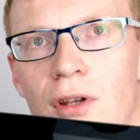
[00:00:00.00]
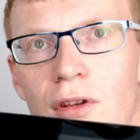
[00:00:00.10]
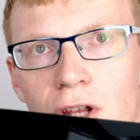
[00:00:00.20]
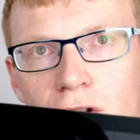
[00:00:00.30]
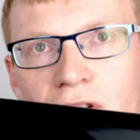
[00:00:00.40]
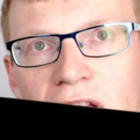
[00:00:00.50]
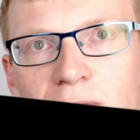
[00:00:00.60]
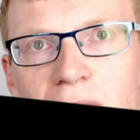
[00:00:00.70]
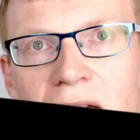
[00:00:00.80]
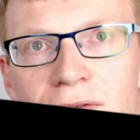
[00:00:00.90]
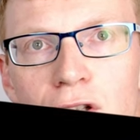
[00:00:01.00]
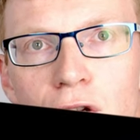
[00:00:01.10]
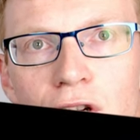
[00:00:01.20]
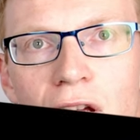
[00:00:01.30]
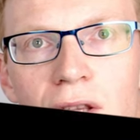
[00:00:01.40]
The other thing, if we have a
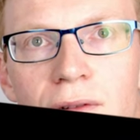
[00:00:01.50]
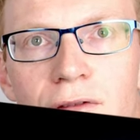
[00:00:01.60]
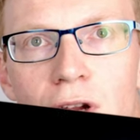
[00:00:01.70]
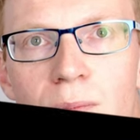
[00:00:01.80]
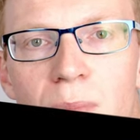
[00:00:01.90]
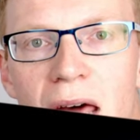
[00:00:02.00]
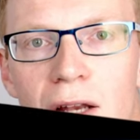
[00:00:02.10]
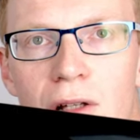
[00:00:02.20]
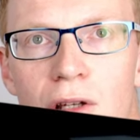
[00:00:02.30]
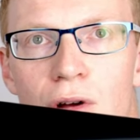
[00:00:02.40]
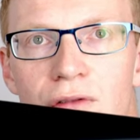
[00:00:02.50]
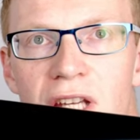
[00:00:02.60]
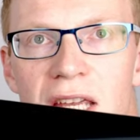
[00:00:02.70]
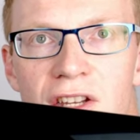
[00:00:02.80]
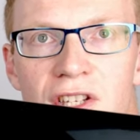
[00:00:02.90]
look at the front panel of the
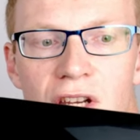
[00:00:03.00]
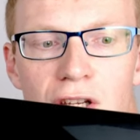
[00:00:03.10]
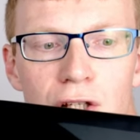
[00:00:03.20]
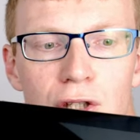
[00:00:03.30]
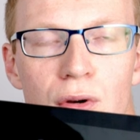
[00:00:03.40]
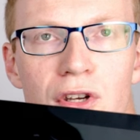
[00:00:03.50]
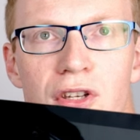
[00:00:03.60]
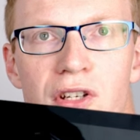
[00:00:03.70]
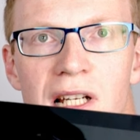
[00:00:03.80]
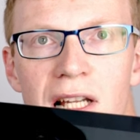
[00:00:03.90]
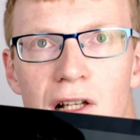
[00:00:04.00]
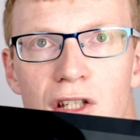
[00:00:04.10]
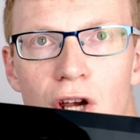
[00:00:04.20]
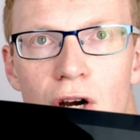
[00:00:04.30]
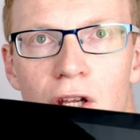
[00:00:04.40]
case, you'll notice there's a little
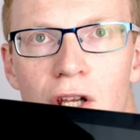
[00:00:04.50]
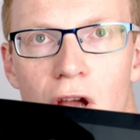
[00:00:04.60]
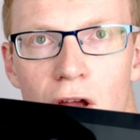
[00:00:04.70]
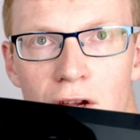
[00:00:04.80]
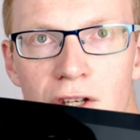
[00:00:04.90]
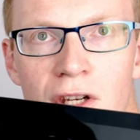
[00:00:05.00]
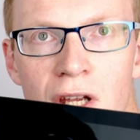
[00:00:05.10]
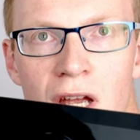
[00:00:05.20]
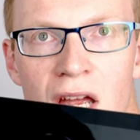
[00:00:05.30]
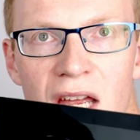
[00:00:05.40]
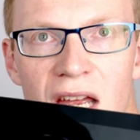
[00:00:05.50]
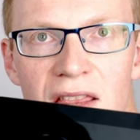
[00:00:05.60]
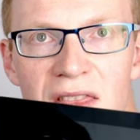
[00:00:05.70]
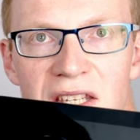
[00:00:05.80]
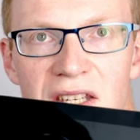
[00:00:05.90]
dark cutout,
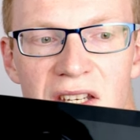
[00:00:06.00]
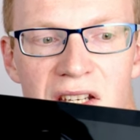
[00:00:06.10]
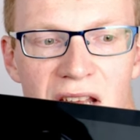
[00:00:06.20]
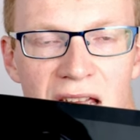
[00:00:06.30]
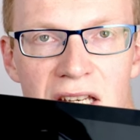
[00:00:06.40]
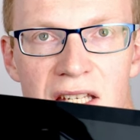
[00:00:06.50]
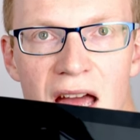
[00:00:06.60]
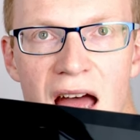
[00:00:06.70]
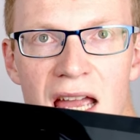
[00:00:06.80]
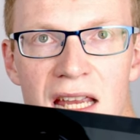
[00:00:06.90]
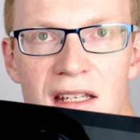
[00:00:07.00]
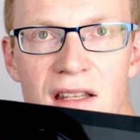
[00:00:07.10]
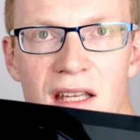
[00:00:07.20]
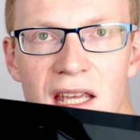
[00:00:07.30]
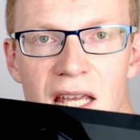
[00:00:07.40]
and this is designed to hide
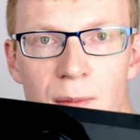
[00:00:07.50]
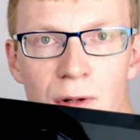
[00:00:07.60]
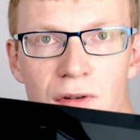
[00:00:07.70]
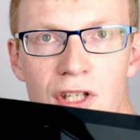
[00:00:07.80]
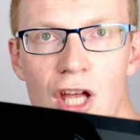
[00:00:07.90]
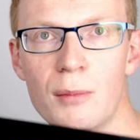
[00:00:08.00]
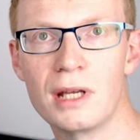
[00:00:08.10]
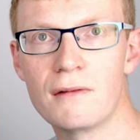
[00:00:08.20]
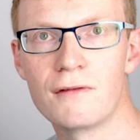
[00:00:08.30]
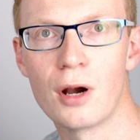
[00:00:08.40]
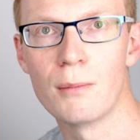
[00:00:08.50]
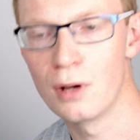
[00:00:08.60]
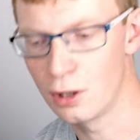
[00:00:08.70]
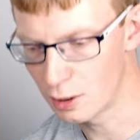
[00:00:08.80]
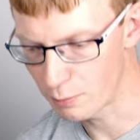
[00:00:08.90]
the cables coming
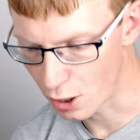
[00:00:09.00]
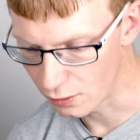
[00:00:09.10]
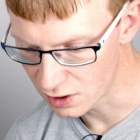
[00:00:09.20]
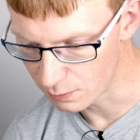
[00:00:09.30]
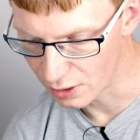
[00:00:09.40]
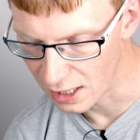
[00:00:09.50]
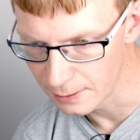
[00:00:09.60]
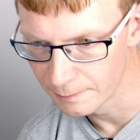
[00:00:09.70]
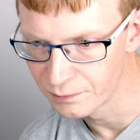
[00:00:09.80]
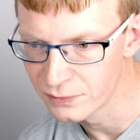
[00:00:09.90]
from the power supply.